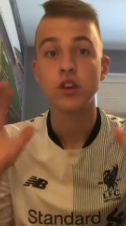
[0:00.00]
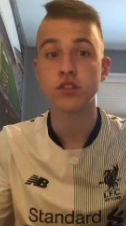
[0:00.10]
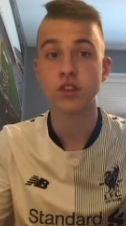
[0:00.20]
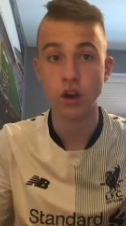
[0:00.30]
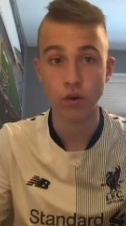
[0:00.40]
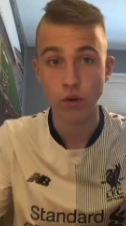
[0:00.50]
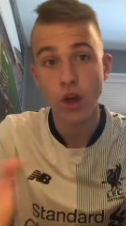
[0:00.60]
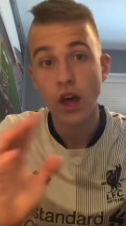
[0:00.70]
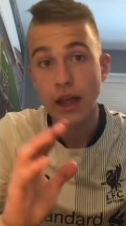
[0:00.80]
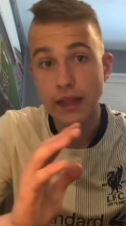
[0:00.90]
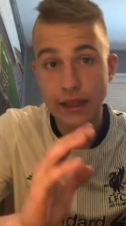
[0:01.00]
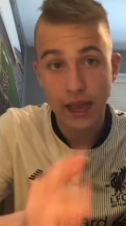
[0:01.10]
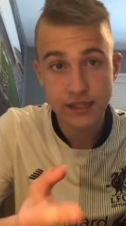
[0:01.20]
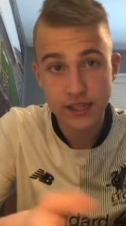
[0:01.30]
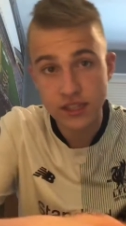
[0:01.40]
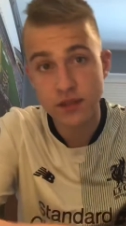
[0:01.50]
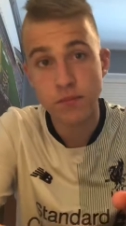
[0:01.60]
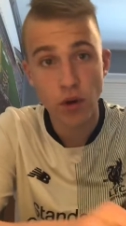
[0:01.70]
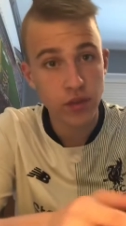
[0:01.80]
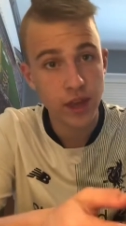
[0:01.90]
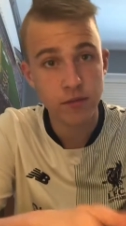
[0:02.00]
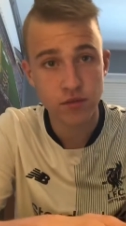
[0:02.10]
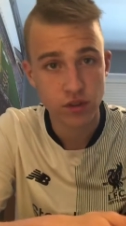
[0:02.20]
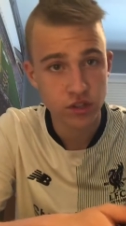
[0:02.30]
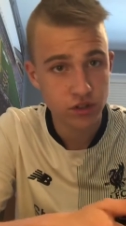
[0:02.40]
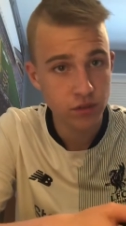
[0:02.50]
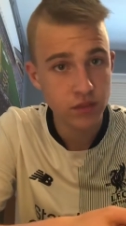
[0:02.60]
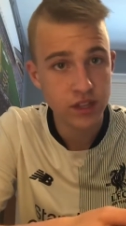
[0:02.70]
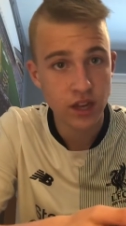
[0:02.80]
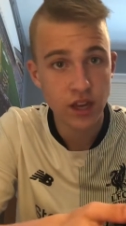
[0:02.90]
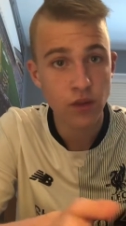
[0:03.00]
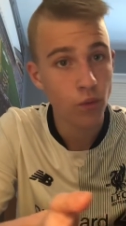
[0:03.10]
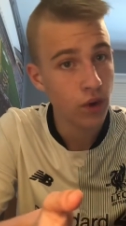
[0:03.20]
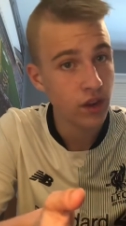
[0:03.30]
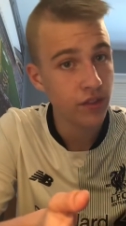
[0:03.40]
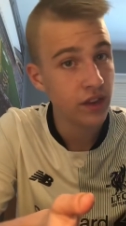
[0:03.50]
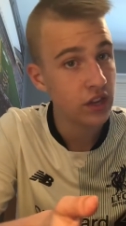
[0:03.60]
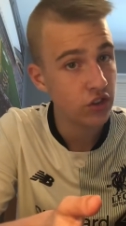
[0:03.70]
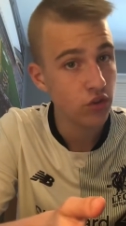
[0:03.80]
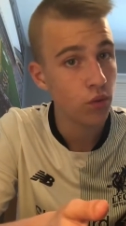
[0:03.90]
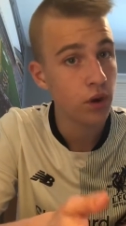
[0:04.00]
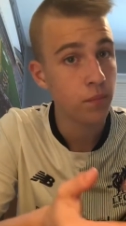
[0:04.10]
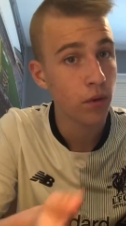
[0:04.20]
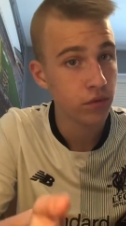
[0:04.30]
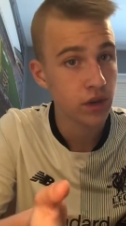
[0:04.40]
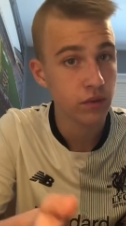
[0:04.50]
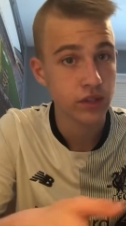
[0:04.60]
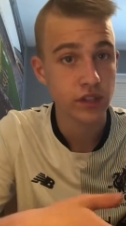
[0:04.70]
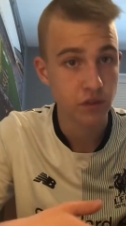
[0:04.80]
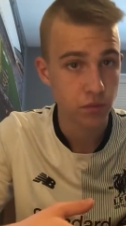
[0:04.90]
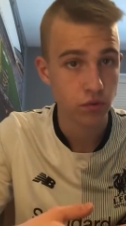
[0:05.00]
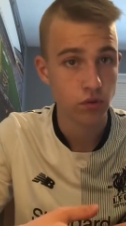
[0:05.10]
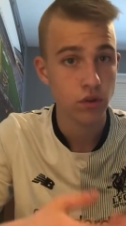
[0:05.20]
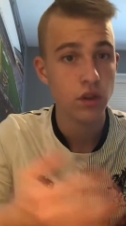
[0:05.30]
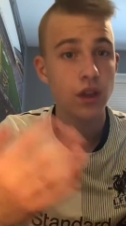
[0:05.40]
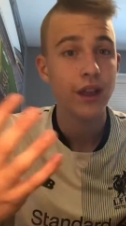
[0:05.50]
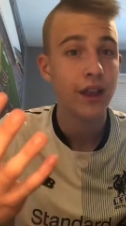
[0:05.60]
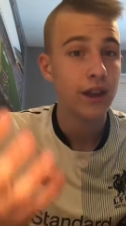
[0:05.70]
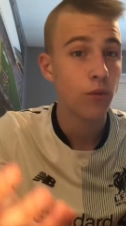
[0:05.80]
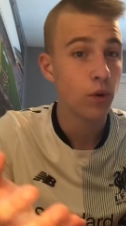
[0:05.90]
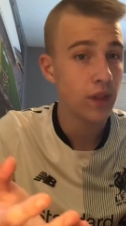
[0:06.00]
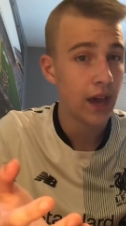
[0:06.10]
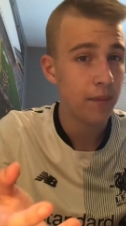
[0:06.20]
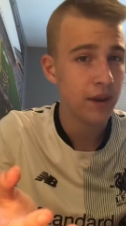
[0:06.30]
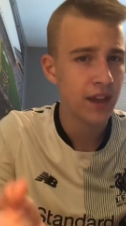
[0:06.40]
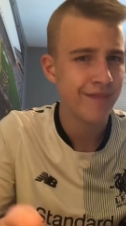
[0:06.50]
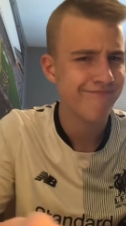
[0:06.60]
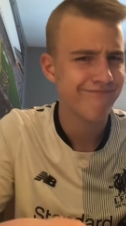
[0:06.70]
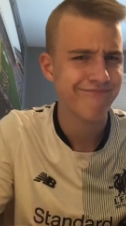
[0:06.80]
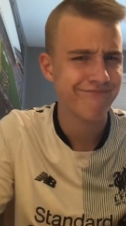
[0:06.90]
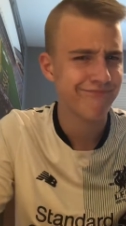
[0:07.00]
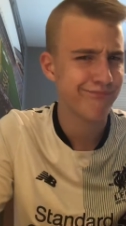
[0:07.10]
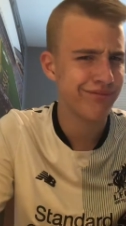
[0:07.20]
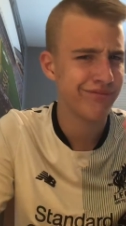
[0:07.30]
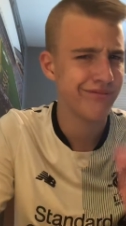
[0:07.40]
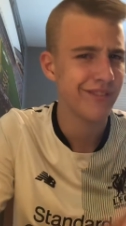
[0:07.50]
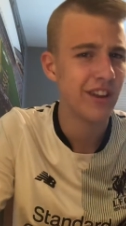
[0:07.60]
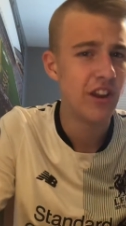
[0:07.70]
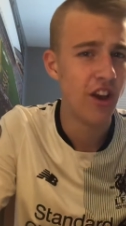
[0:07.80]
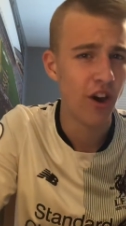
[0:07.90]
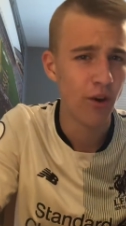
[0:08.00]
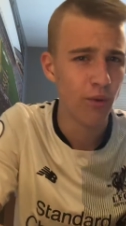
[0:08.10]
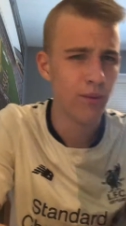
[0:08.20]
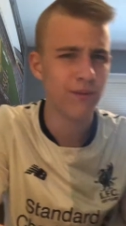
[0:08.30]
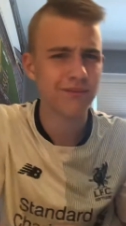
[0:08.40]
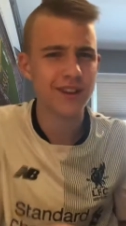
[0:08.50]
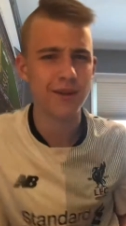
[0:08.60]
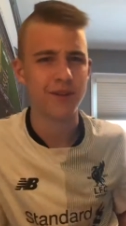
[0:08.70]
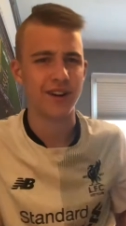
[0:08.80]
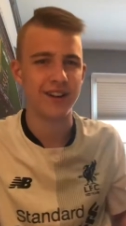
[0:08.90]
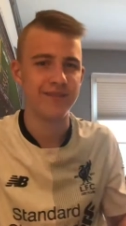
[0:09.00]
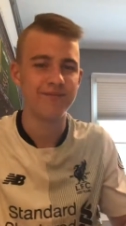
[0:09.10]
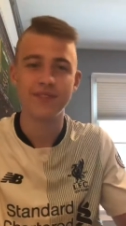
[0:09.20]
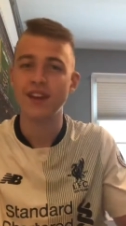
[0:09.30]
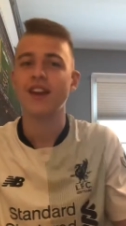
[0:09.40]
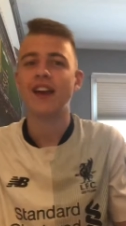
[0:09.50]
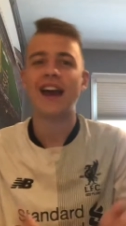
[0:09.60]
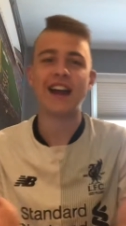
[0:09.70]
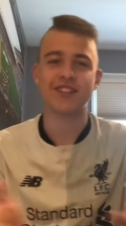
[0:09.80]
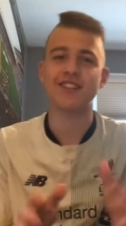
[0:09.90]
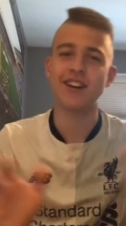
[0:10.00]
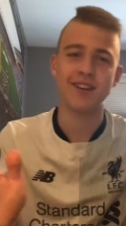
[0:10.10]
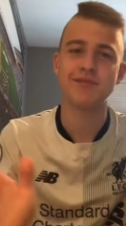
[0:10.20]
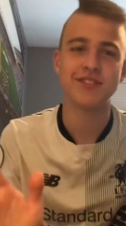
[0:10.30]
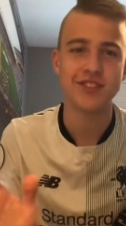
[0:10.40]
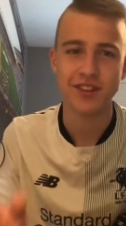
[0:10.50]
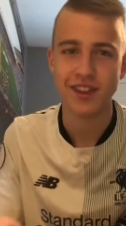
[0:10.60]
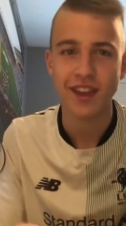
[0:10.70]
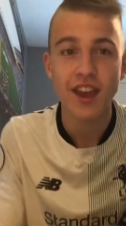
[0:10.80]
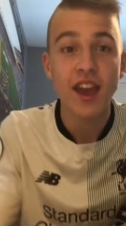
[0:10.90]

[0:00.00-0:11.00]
So, last season, both games were extremely tight, 1-0 and 2-1, both going to Liverpool. Will that happen again? No. Come on. Actually, no, I'm just joking.